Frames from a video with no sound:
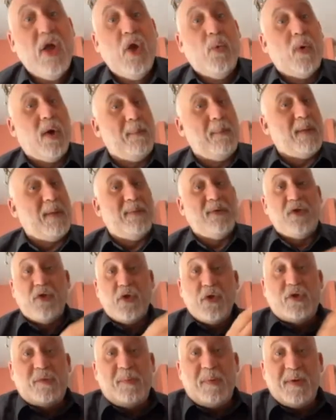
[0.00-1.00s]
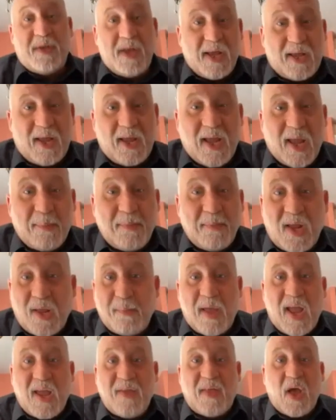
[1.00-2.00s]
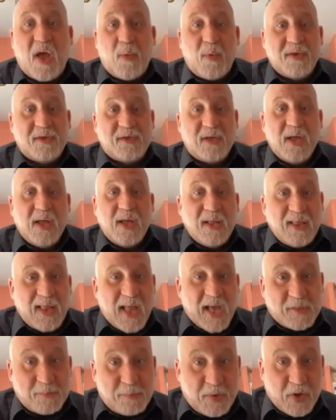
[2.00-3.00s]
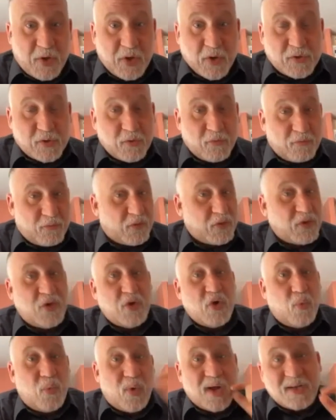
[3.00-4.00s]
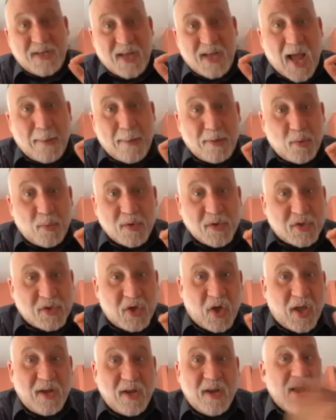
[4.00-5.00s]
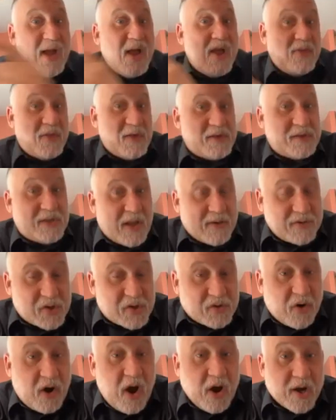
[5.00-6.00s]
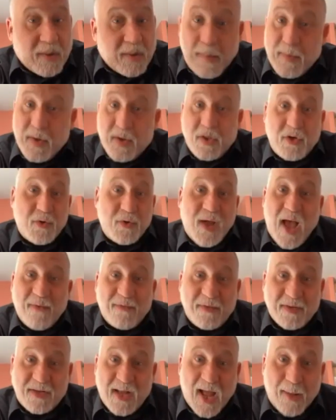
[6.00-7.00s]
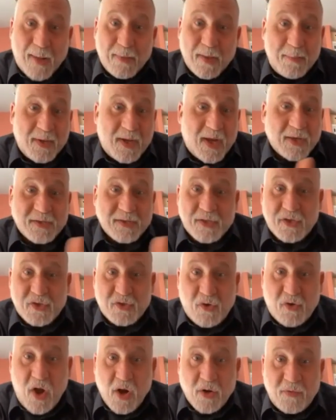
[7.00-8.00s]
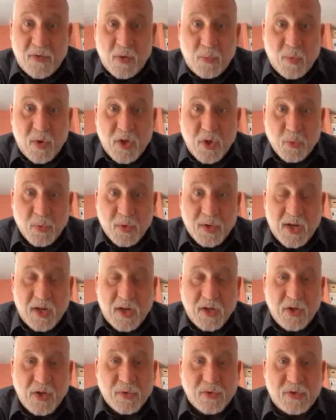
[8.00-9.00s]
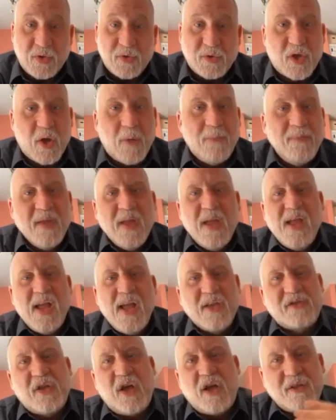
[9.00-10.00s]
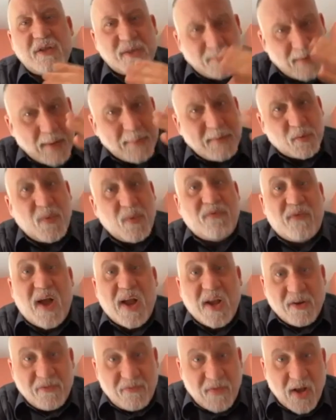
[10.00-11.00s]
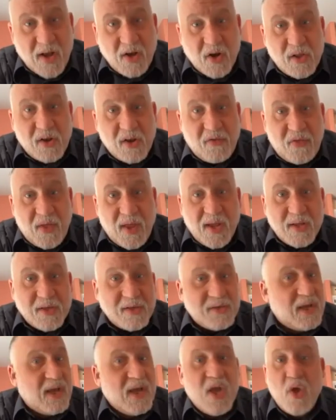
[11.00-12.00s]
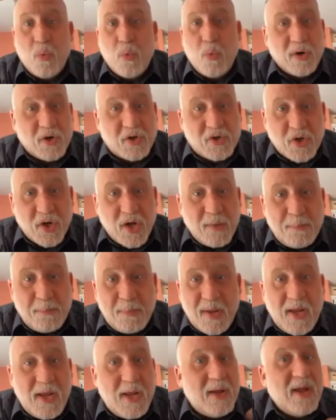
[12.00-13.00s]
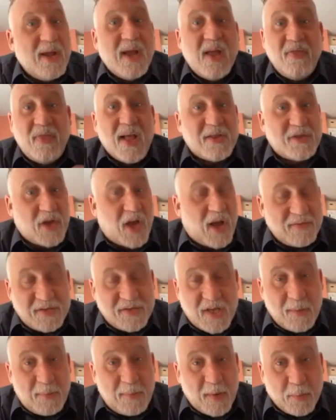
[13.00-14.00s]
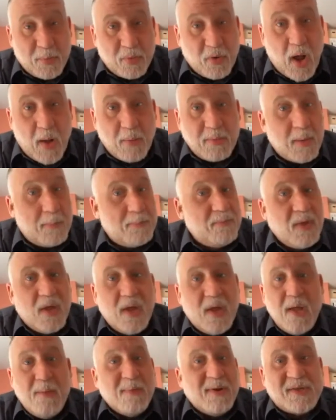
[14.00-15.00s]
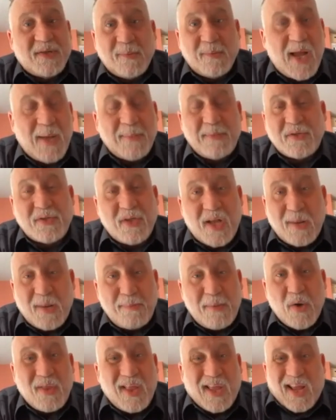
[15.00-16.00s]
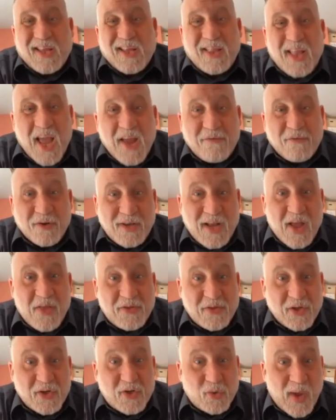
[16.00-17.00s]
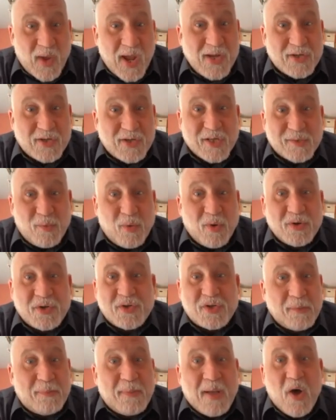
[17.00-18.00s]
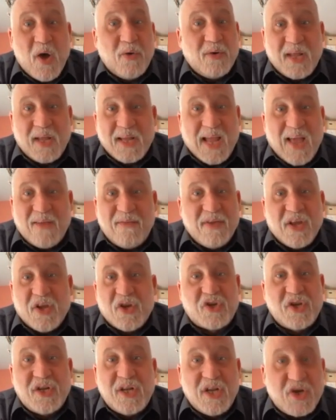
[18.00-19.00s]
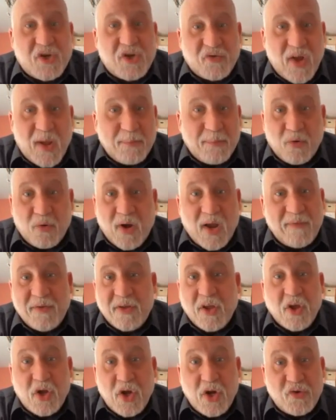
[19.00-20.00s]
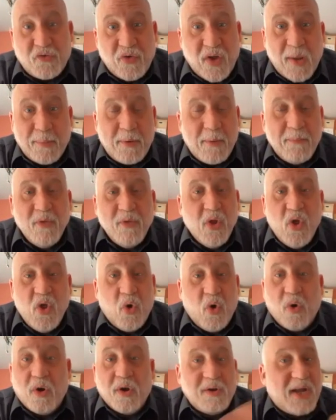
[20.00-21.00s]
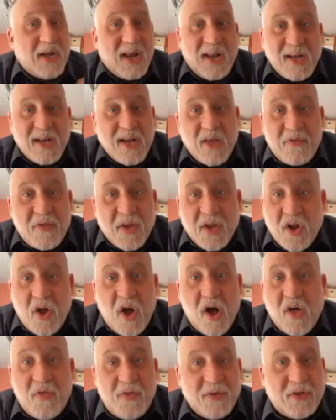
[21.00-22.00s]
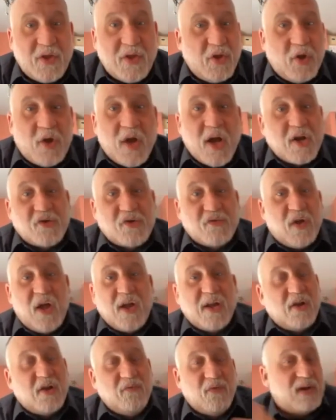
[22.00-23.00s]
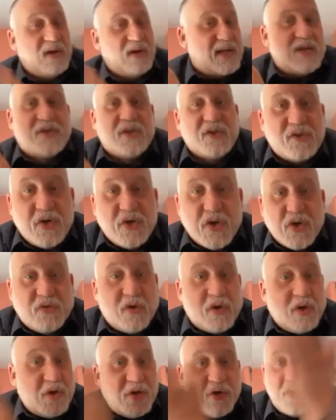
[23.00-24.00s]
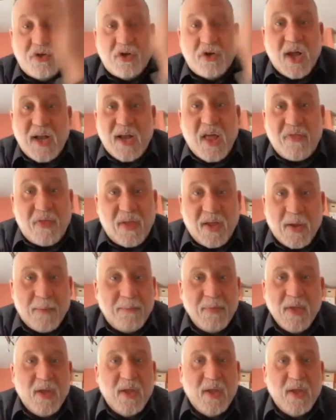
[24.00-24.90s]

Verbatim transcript: Well, maybe you used to be taking MDMA that was less pure. So for you, one tablet was good. This stuff's stronger. Maybe you only do half a tablet because it's stronger than what you were getting used to. So it's not, sometimes we find fentanyl in things where it shouldn't be. That's obviously a big problem. But sometimes it's not about like a life or death situation. It's more just about like having a shitty trip or having a good trip, or getting nothing at all, thinking you got a drug and really it's just neutral and you got nothing.